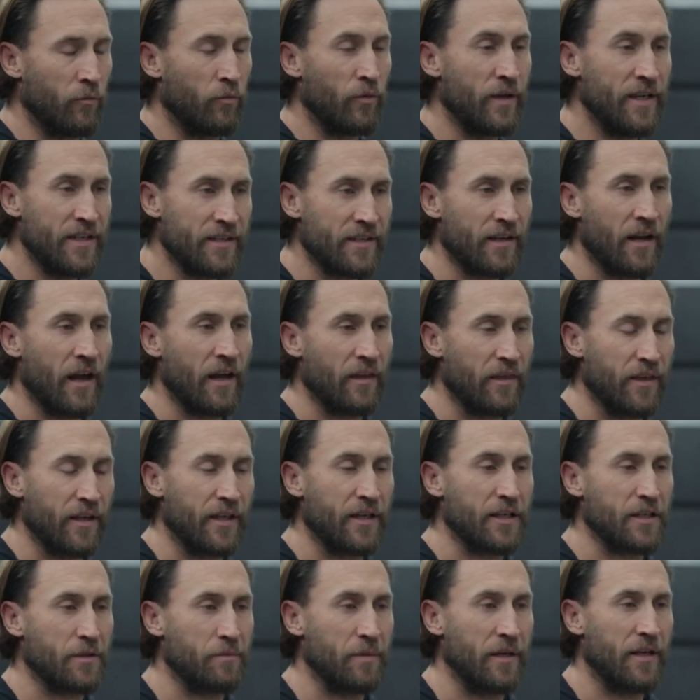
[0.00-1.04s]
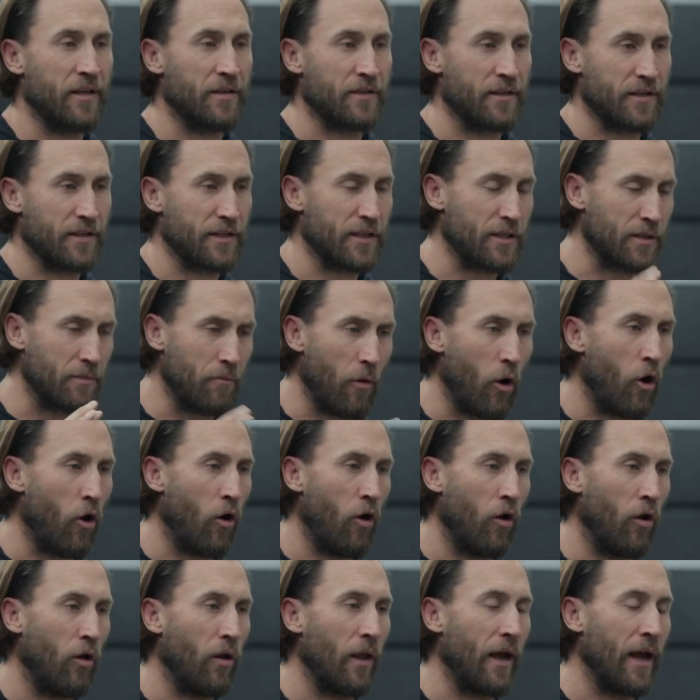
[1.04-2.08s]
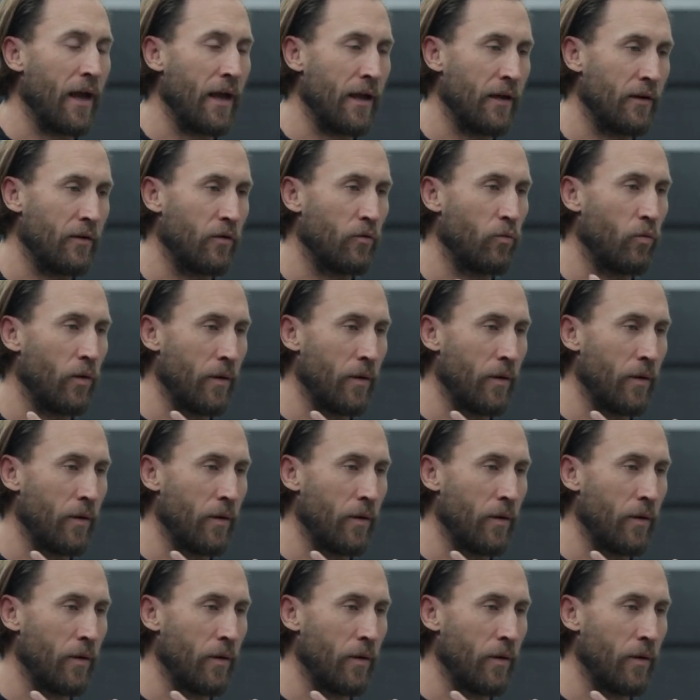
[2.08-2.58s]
reason, I think, is because it's small and